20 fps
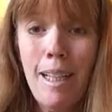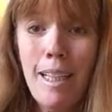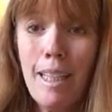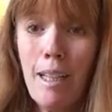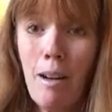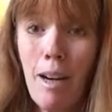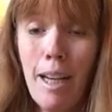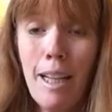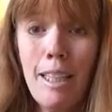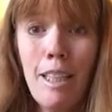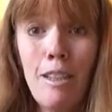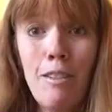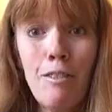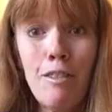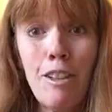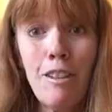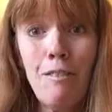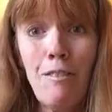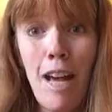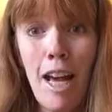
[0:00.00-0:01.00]
Now, I know
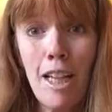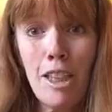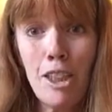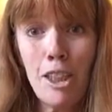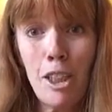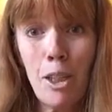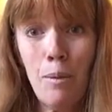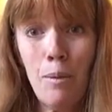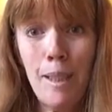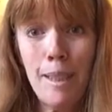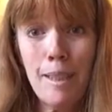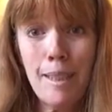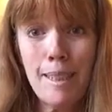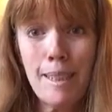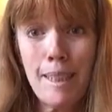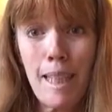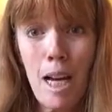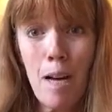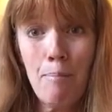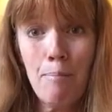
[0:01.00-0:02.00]
for a fact Joe
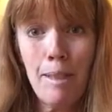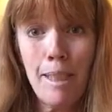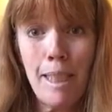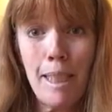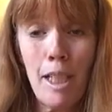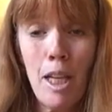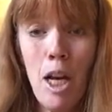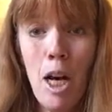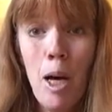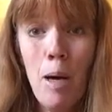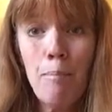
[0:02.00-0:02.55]
Whitley's company